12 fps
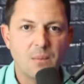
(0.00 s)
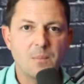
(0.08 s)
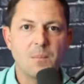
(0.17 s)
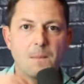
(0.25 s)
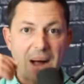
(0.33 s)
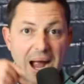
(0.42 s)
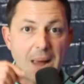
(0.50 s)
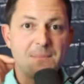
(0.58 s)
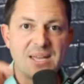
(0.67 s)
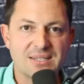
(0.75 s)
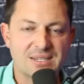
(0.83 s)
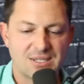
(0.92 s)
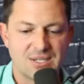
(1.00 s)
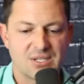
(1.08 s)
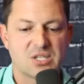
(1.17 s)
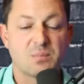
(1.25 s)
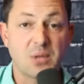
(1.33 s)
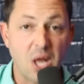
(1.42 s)
My business
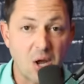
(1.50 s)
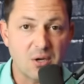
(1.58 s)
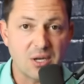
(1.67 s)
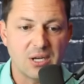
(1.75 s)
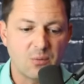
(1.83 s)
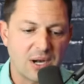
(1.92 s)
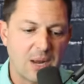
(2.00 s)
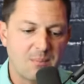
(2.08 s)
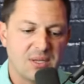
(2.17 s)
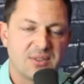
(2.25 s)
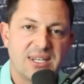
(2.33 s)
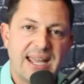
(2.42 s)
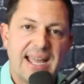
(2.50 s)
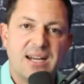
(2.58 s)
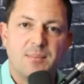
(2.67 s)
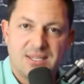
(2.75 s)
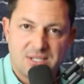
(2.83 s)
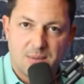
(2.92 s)
exploded when I built the
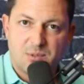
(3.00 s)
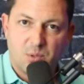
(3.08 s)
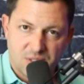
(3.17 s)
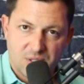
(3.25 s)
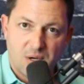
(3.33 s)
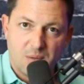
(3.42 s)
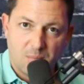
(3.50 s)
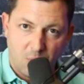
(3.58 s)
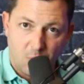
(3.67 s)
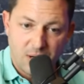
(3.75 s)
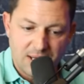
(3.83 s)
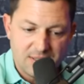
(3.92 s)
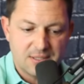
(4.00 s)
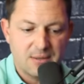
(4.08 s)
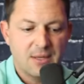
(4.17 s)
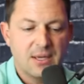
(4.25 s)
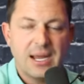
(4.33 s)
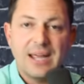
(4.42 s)
database up to a certain point,
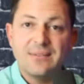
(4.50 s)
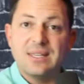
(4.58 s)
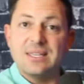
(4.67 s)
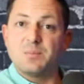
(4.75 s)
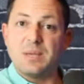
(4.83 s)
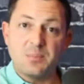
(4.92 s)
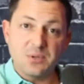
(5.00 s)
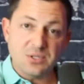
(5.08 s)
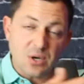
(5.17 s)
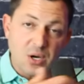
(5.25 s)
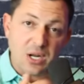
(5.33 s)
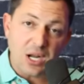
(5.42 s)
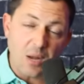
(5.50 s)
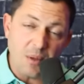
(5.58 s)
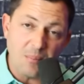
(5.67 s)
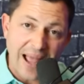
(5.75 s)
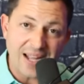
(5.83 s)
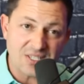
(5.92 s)
and these people started
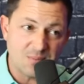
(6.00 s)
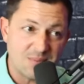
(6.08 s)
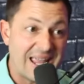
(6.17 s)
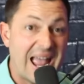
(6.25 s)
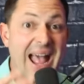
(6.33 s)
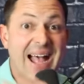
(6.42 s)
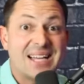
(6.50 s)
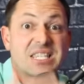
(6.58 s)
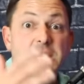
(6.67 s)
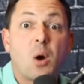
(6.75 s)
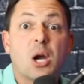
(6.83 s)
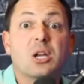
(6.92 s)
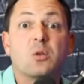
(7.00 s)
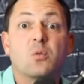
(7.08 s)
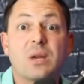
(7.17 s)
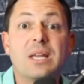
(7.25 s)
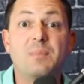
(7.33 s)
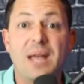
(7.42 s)
coming back to me as the market
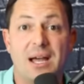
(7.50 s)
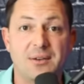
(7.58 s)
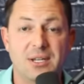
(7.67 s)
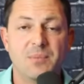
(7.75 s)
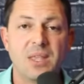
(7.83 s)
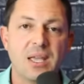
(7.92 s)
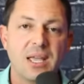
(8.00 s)
rebounded.